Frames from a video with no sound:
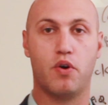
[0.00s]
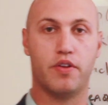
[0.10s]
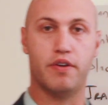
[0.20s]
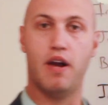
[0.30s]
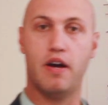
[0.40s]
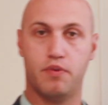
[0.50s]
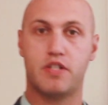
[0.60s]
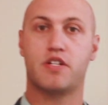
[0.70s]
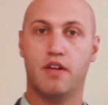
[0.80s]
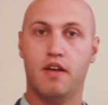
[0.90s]
rolled around,
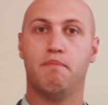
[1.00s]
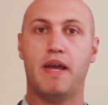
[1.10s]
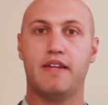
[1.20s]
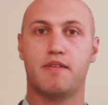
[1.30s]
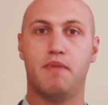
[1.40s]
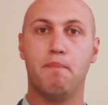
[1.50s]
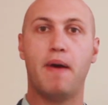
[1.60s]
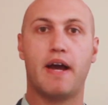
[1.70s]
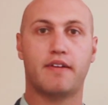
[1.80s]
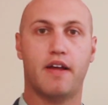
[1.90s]
which made some
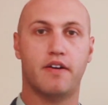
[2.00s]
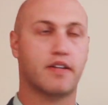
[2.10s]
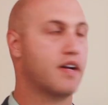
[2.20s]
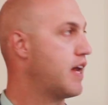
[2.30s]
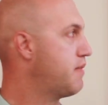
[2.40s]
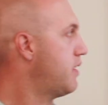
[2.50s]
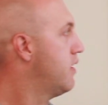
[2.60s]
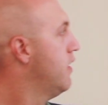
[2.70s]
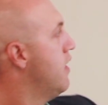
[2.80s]
impact on our economy.